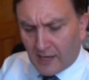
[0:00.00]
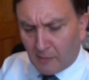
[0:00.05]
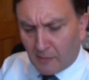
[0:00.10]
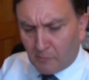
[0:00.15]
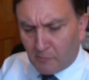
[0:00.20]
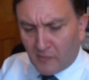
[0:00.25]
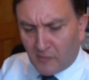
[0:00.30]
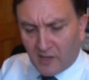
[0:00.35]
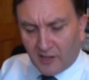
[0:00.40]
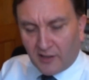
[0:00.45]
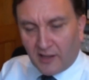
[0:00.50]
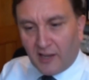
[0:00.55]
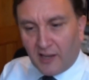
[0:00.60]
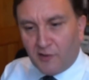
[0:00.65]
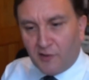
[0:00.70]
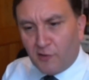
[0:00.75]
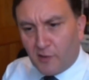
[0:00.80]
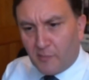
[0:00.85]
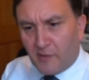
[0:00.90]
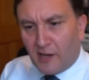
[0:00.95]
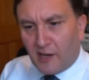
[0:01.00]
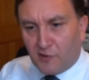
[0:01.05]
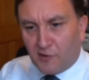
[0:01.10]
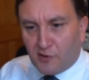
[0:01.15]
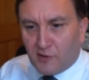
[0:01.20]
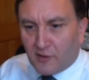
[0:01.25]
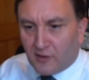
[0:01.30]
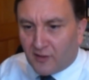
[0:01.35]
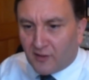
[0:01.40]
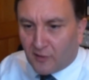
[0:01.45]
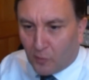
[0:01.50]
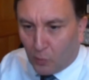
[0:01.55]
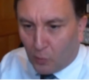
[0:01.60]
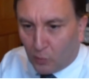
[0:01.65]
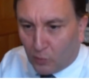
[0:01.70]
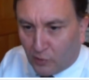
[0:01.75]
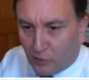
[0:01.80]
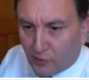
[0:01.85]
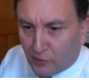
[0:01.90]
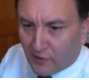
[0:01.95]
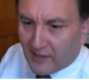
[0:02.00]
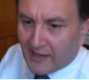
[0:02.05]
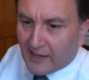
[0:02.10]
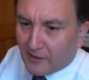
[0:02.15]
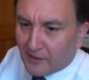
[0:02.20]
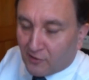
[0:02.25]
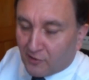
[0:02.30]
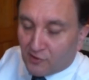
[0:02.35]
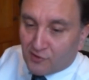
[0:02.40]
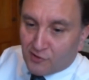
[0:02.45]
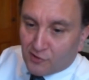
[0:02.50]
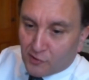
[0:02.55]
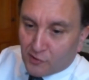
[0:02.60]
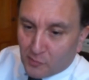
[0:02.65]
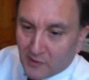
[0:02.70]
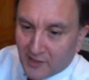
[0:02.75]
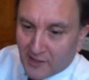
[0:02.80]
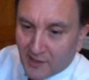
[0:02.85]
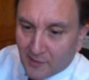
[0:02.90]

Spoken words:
As you'd imagine, as all good accountants should,